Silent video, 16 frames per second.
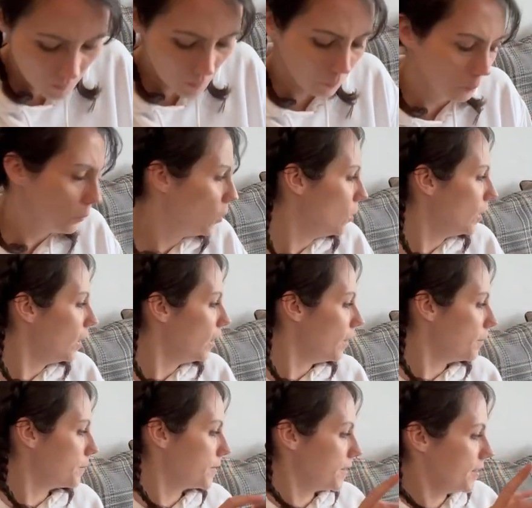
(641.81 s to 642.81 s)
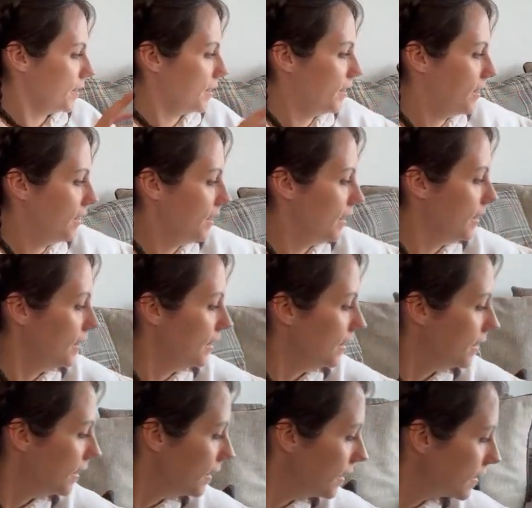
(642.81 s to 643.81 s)
More cups.
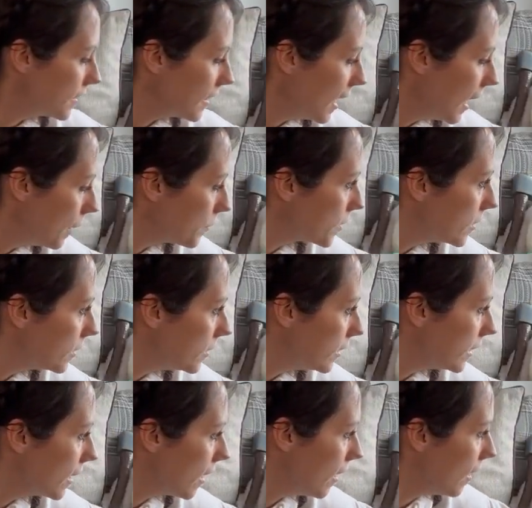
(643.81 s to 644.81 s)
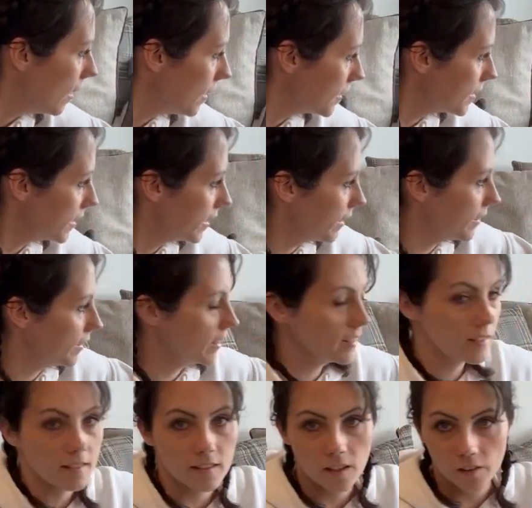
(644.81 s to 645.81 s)
It's absolutely, utterly
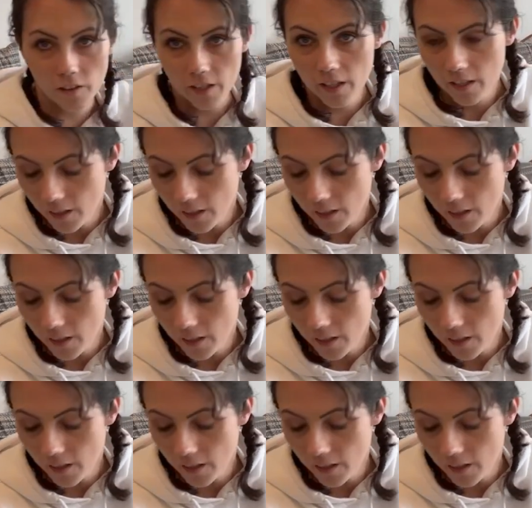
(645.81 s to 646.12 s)
unnecessary.